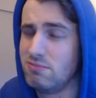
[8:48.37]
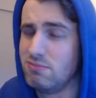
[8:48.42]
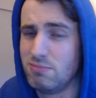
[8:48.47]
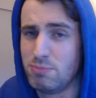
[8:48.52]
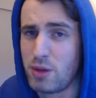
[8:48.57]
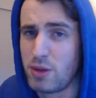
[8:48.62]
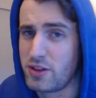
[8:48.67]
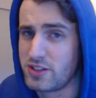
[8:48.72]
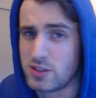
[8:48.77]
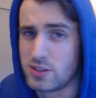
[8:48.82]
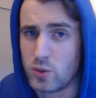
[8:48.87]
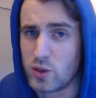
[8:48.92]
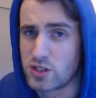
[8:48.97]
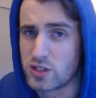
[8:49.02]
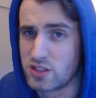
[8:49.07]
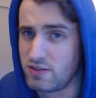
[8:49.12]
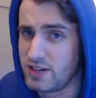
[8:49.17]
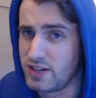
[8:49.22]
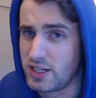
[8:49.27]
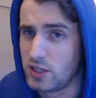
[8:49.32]
bother to watch the
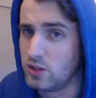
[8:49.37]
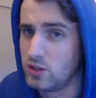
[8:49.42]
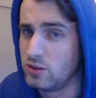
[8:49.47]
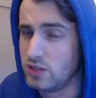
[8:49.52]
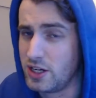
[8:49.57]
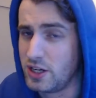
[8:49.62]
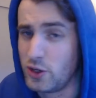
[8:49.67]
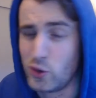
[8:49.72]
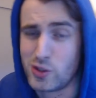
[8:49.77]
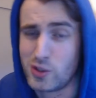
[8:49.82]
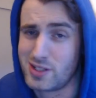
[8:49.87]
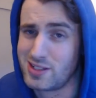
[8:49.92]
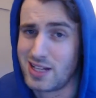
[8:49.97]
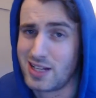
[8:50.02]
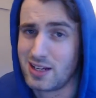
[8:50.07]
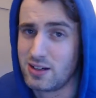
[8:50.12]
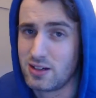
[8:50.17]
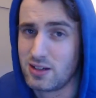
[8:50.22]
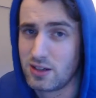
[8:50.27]
video and understand.